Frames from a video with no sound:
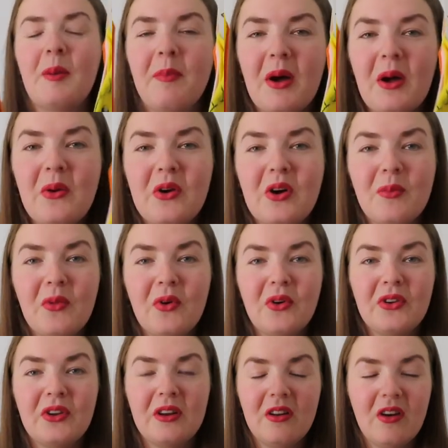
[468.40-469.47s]

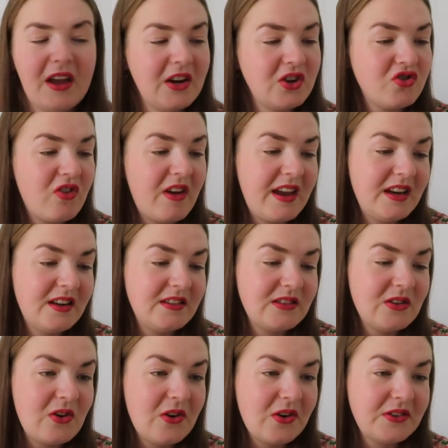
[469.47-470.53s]
Pokemon like trainer
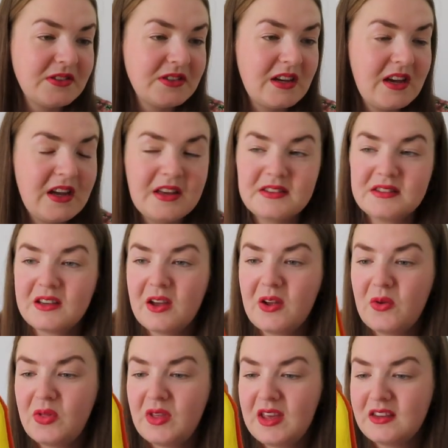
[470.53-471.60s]
socks.
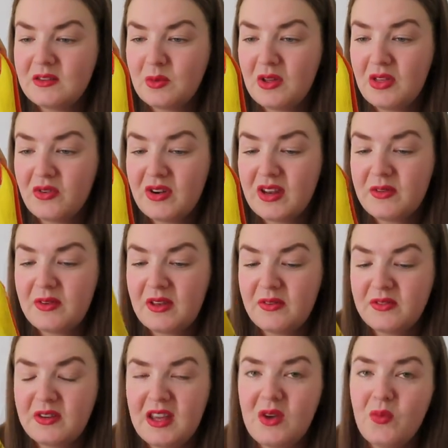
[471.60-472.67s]
So these were
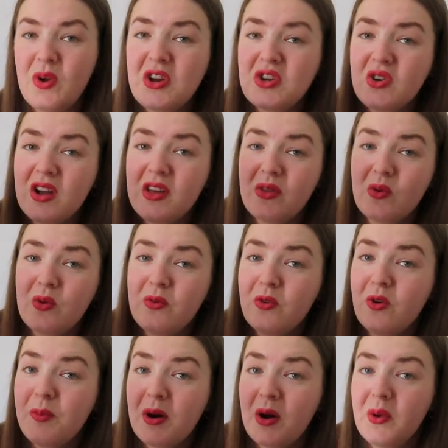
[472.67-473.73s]
£3.50, which I thought
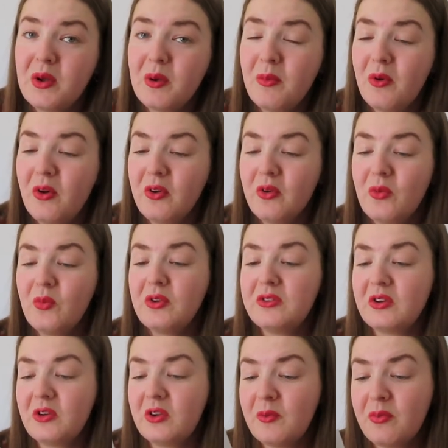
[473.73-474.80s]
for Pokemon
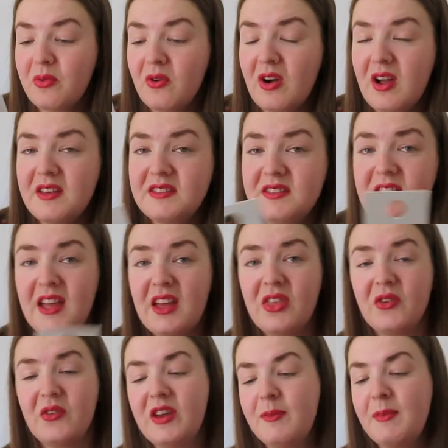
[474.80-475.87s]
was a good price. You
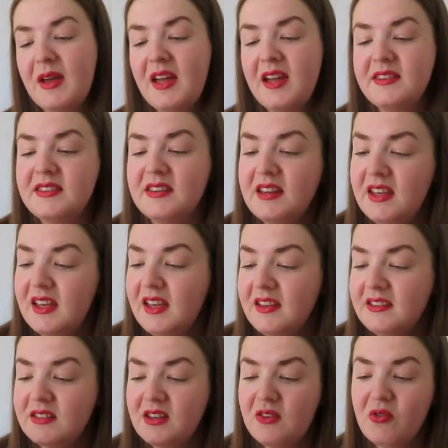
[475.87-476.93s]
get 3 pairs in
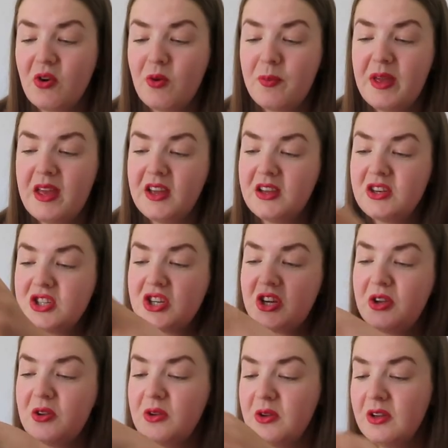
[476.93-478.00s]
here, so you've got
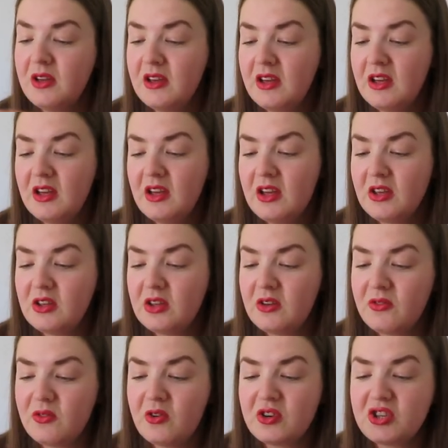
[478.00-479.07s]
Pikachu,
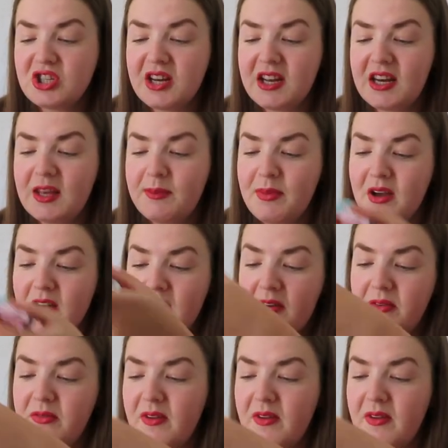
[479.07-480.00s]
you've got Jigglypuff,